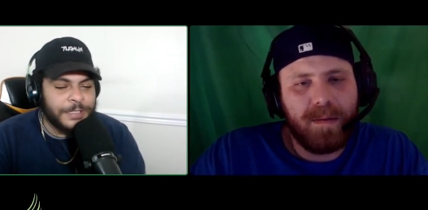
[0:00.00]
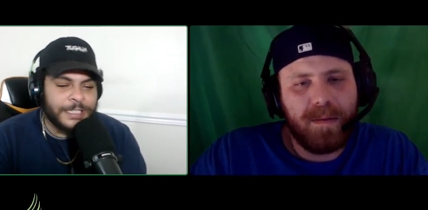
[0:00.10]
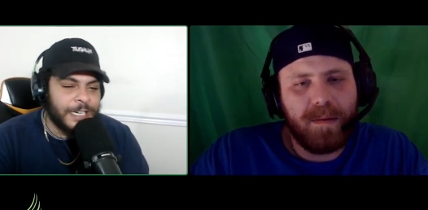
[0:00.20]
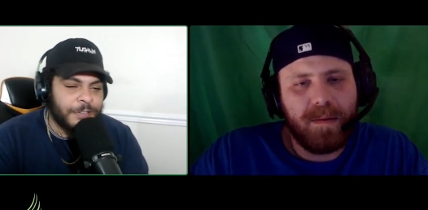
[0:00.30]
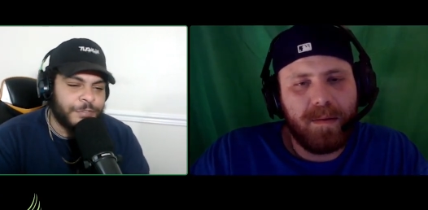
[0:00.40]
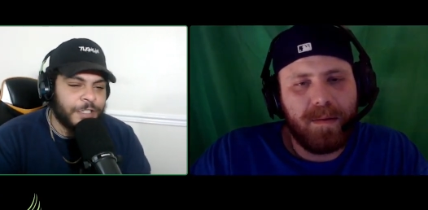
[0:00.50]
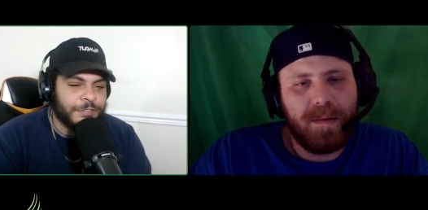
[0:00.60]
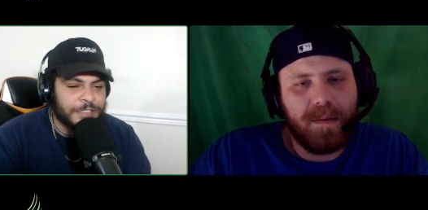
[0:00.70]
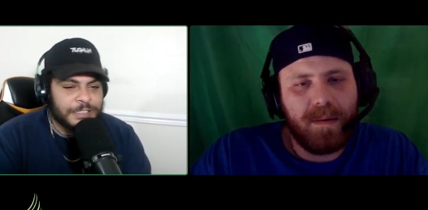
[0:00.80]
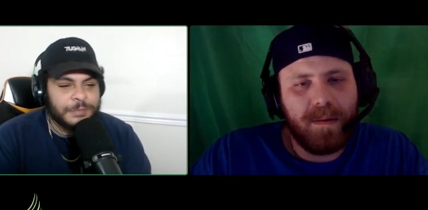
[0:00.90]
Speaker 1: he got fucking
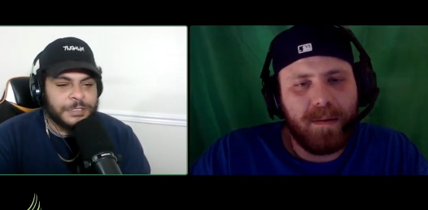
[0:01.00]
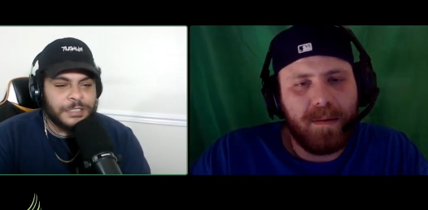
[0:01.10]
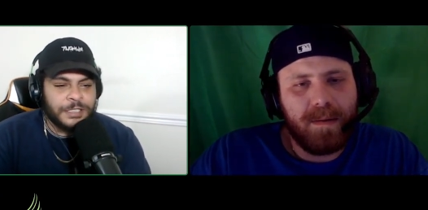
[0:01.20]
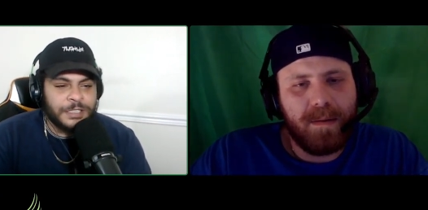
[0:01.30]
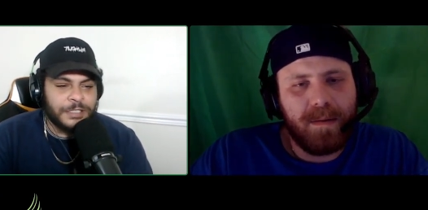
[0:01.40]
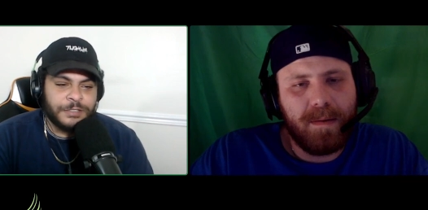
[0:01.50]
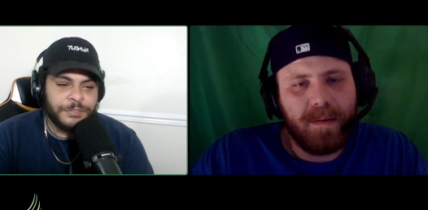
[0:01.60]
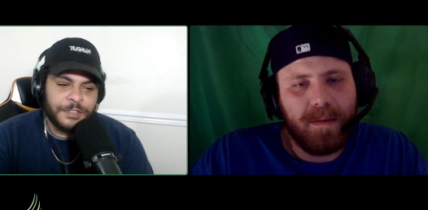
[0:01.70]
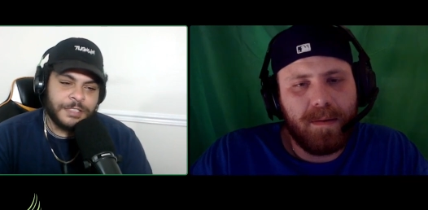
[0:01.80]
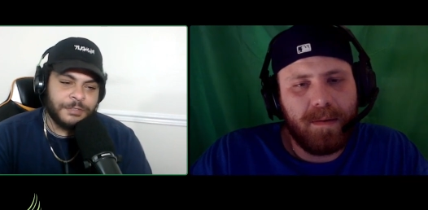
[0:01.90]
reception in the
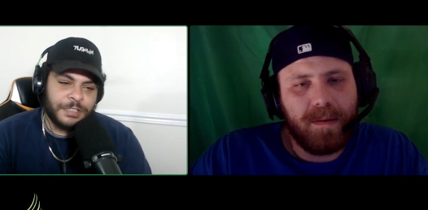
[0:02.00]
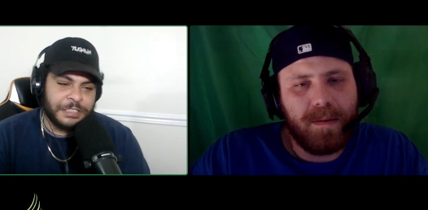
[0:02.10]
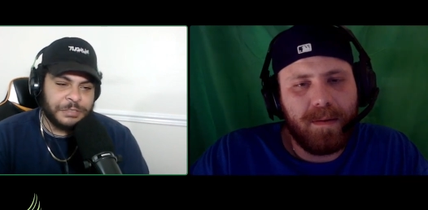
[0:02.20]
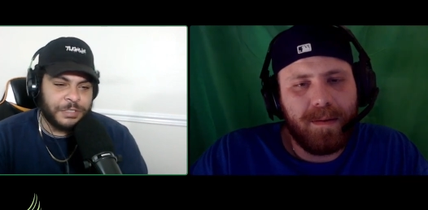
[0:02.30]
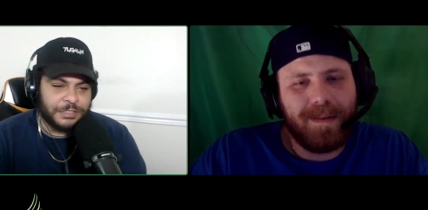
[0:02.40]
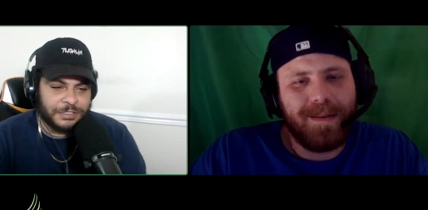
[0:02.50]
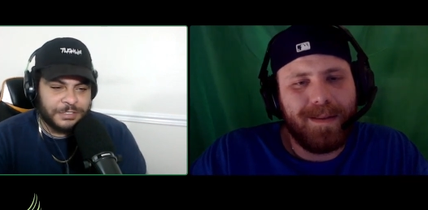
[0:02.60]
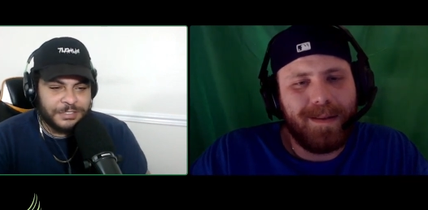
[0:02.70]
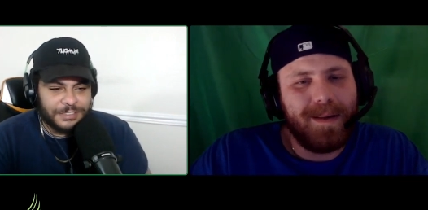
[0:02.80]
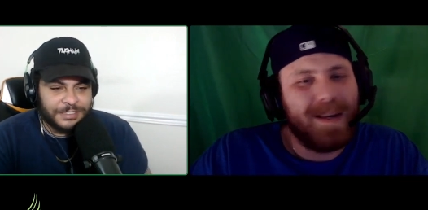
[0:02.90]
fucking where he was,
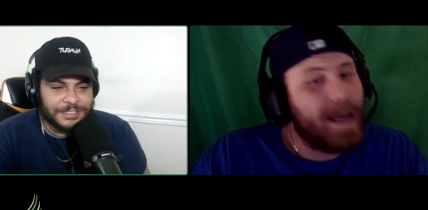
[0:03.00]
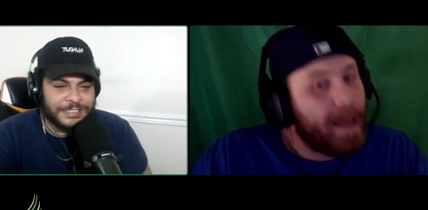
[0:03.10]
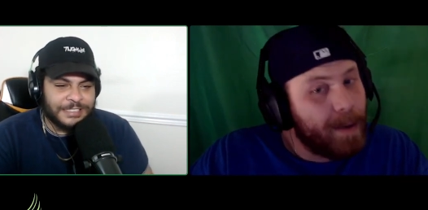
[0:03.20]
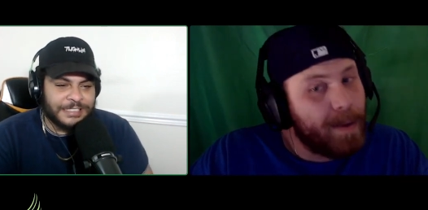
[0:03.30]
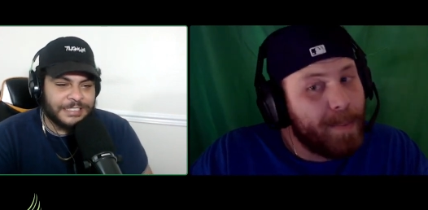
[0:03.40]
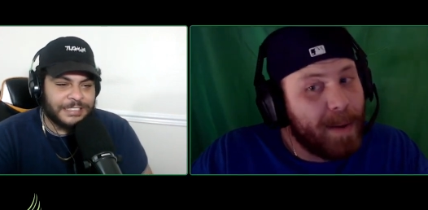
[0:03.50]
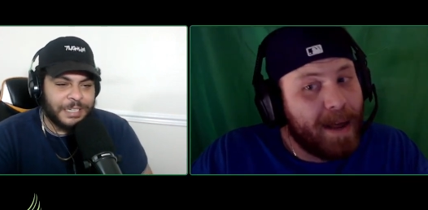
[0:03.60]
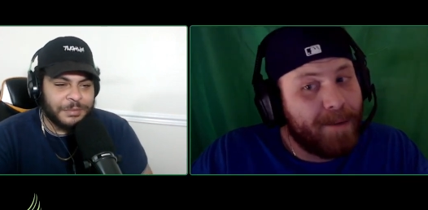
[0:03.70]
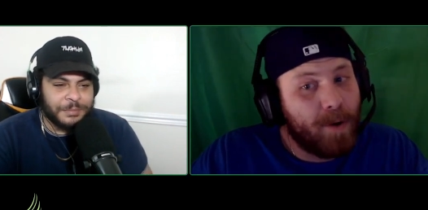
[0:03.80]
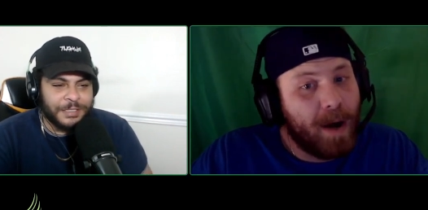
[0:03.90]
dude. That nigga's the
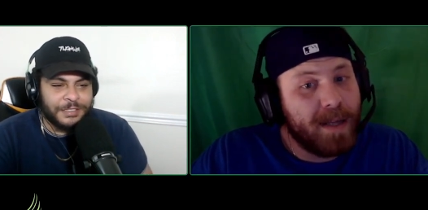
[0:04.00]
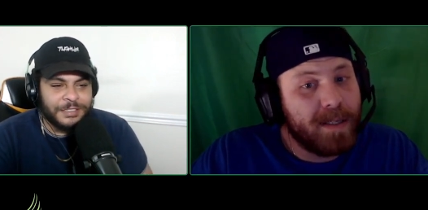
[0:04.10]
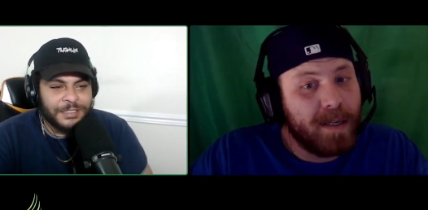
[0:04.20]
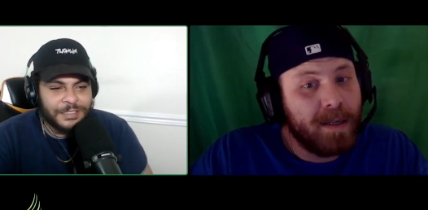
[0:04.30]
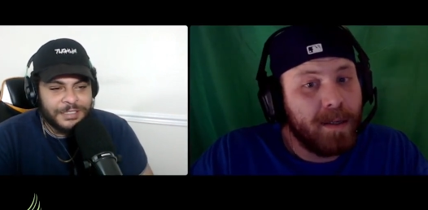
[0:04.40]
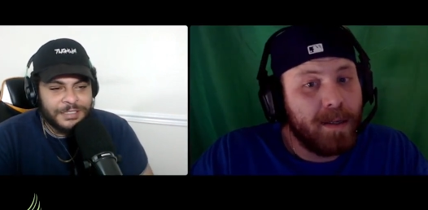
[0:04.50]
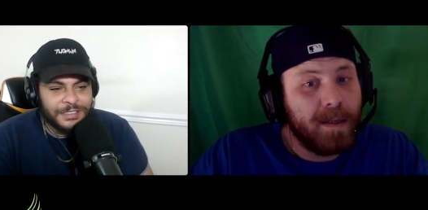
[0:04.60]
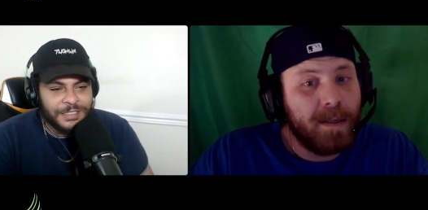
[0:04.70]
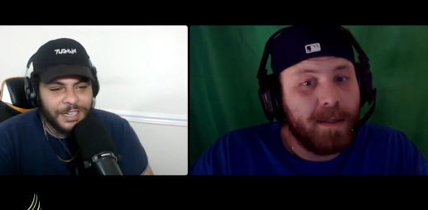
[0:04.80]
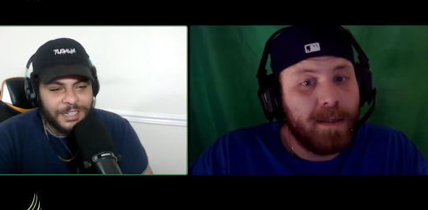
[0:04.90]
top of the mountain.
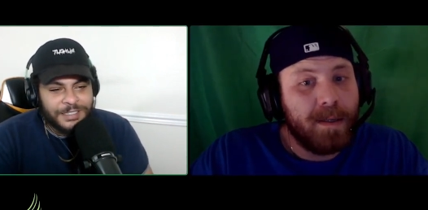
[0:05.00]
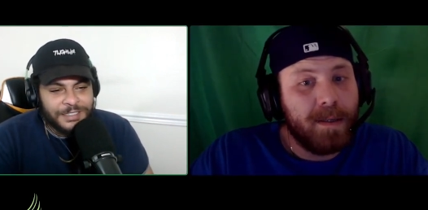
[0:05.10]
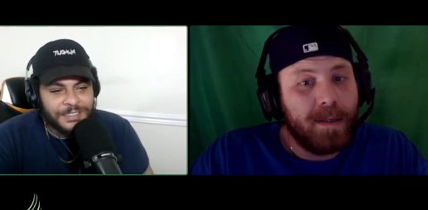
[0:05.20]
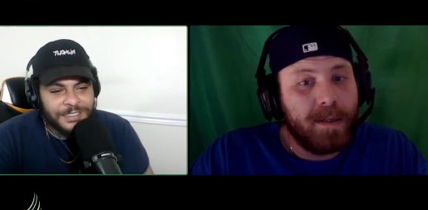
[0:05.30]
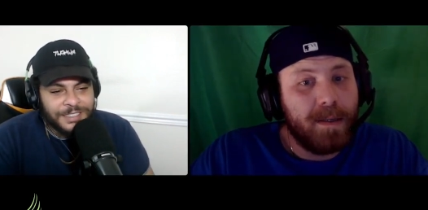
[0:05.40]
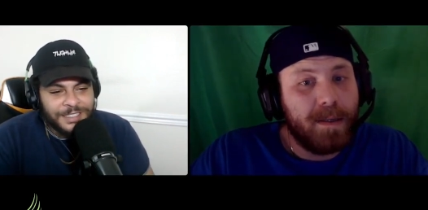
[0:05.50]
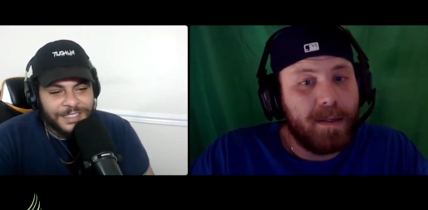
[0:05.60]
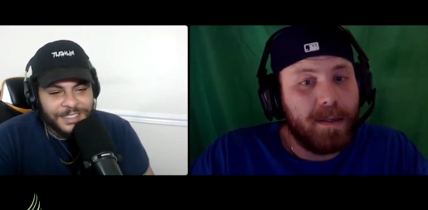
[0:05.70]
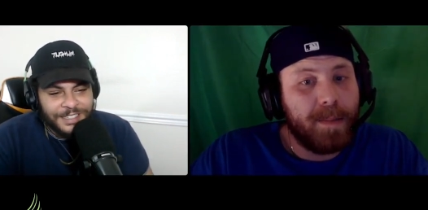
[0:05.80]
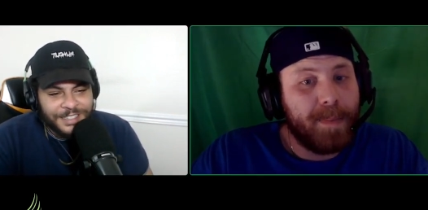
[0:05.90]
Huh?
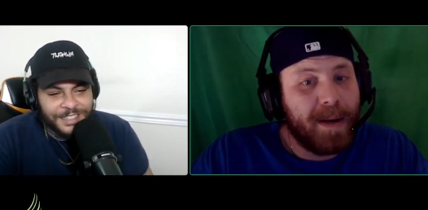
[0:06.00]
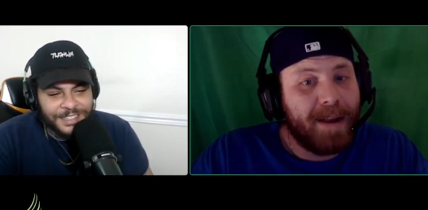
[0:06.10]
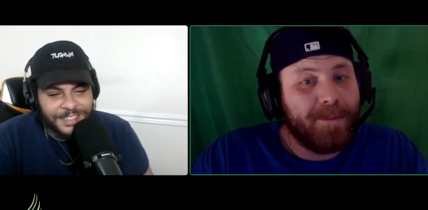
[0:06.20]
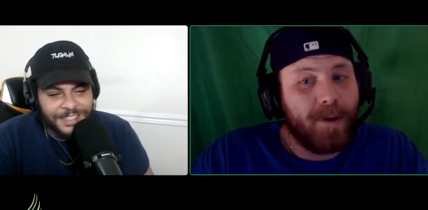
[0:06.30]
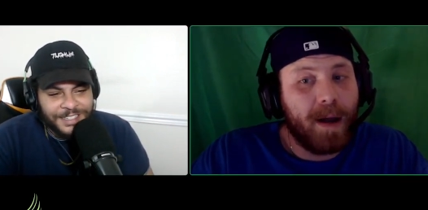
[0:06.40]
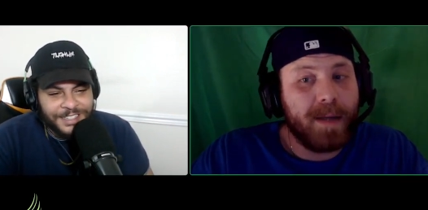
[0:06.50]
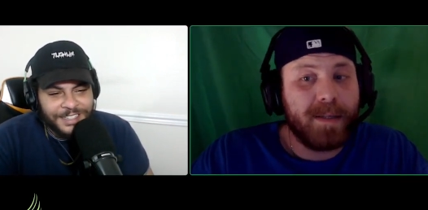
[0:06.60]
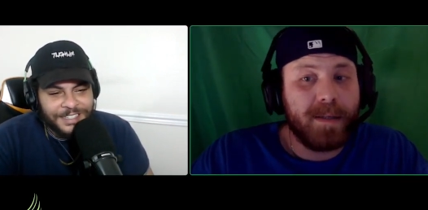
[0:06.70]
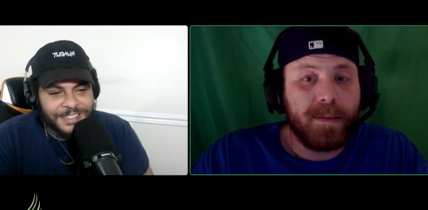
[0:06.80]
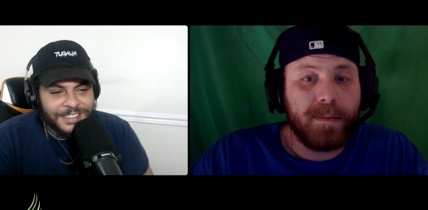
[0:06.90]
Speaker 2: Might have
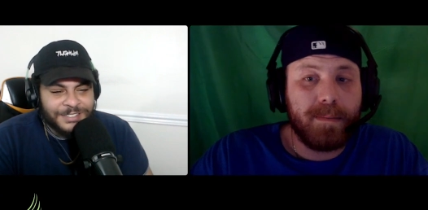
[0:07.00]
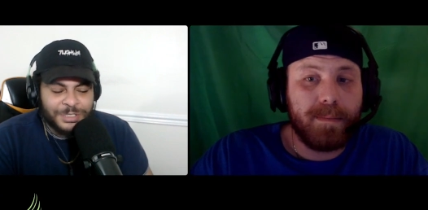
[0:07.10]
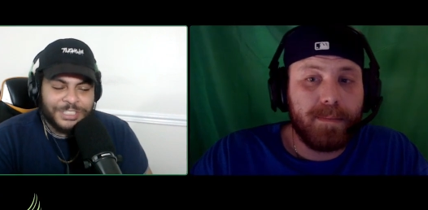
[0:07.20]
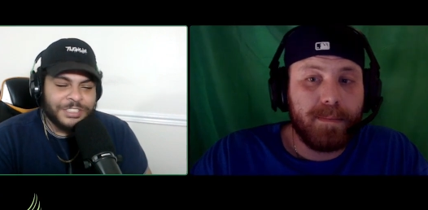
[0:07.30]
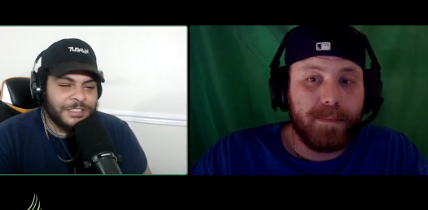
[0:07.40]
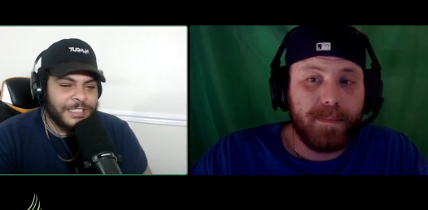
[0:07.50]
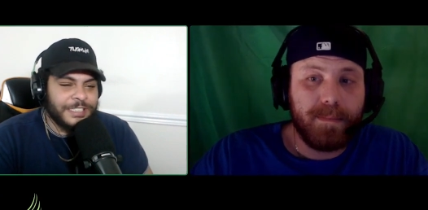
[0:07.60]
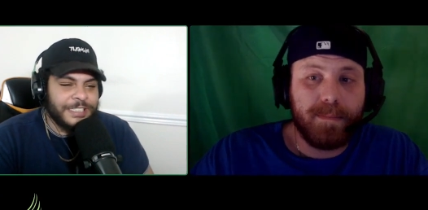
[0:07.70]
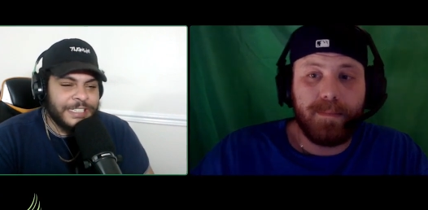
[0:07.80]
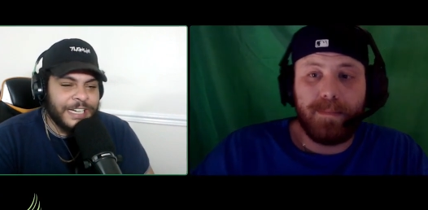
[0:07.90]
Verizon.
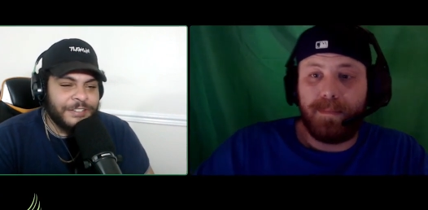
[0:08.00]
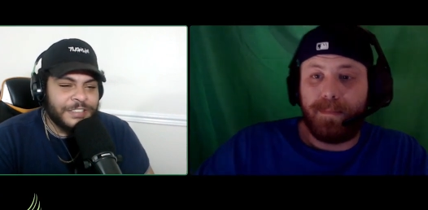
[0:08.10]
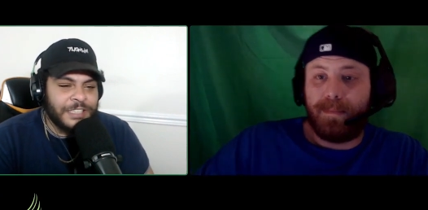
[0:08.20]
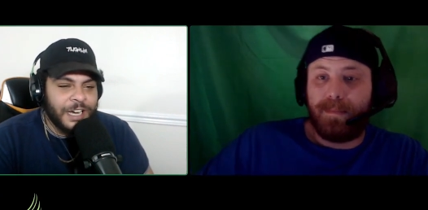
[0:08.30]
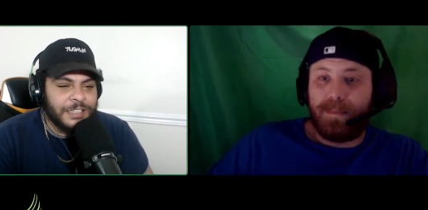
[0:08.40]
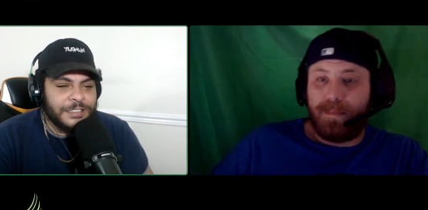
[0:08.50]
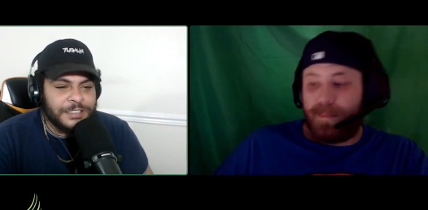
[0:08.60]
Speaker 1: nigga, he didn't have a dollar